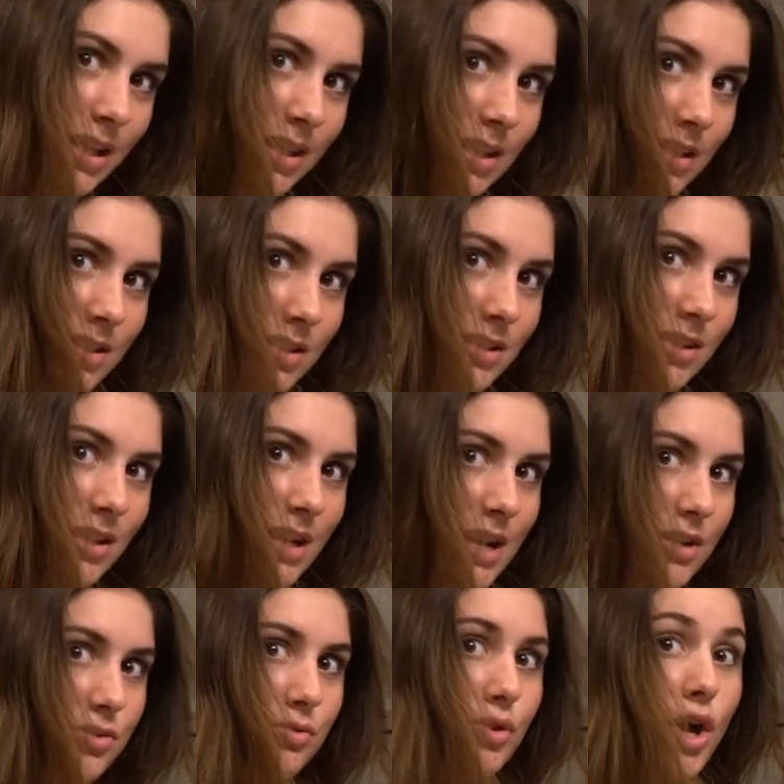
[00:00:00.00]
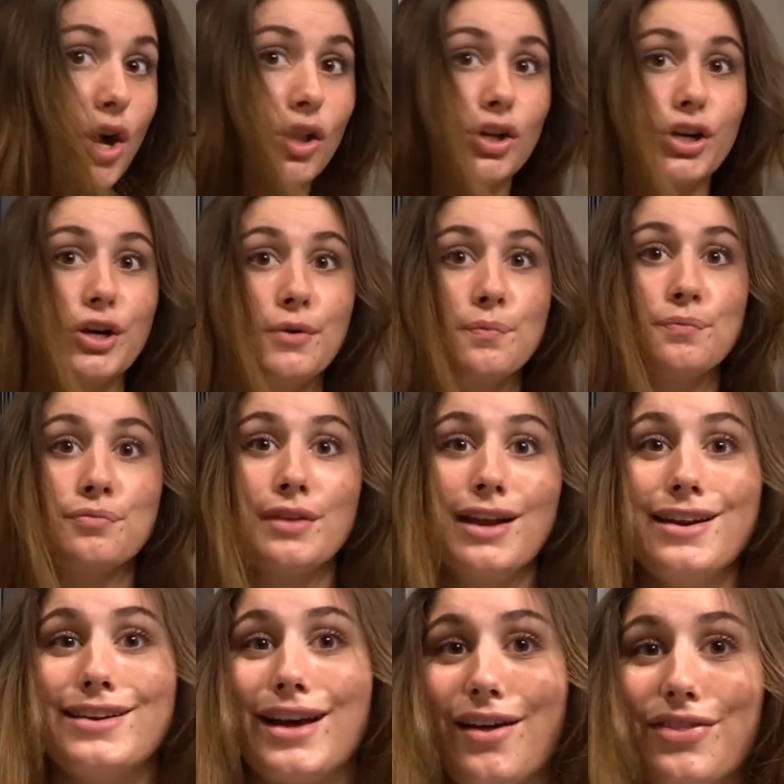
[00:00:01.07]
like this is the natural color,
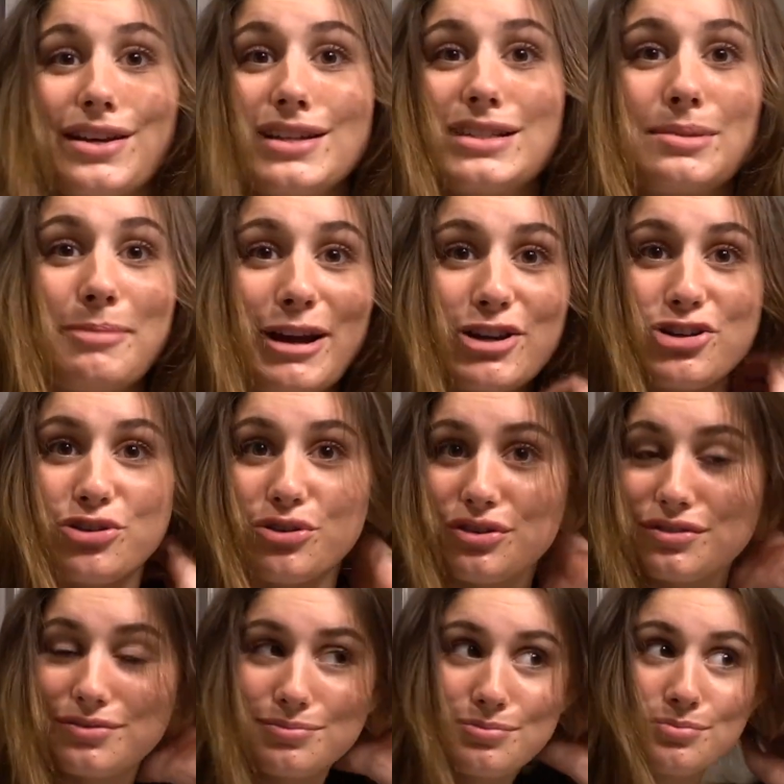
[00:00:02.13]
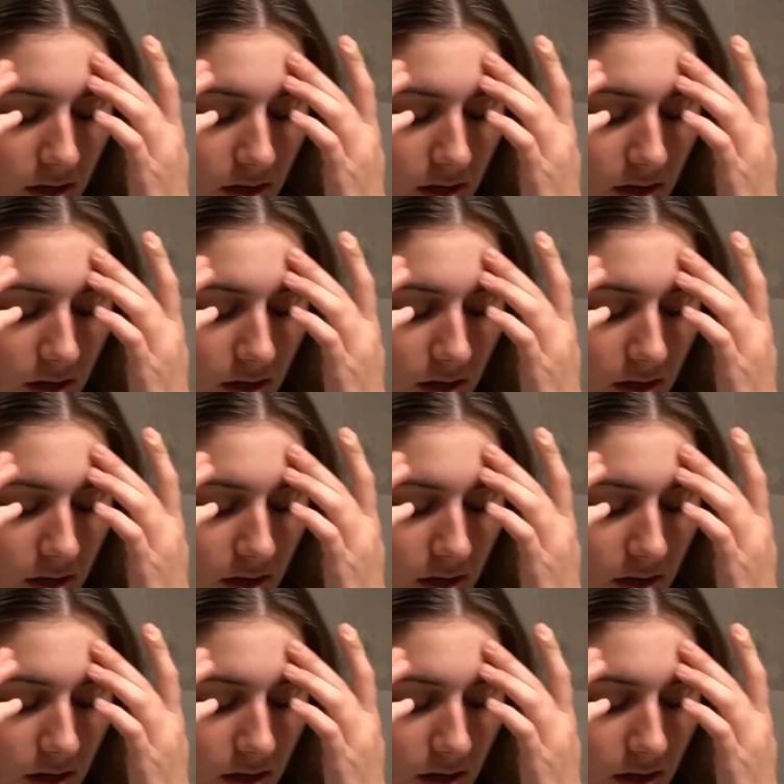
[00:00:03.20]
nothing special.